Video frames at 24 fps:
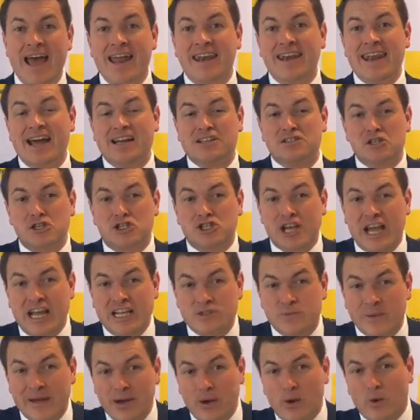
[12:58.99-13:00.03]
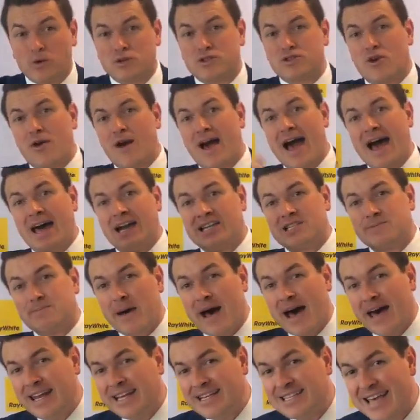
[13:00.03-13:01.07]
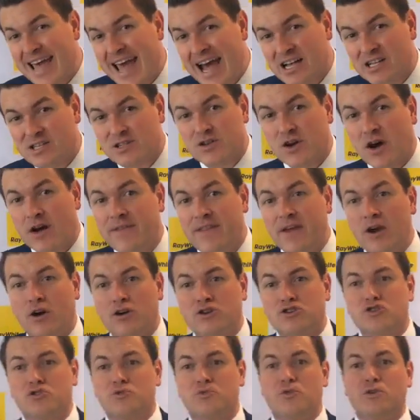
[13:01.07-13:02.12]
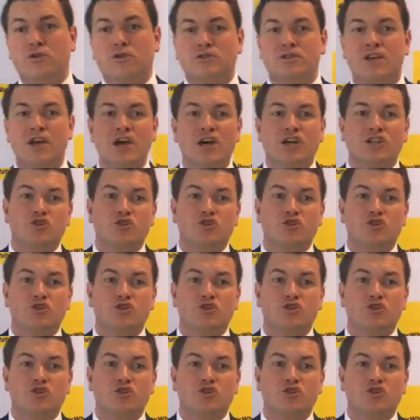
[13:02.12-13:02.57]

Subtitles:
Now's the chance. We also harness parties outside the auction rules,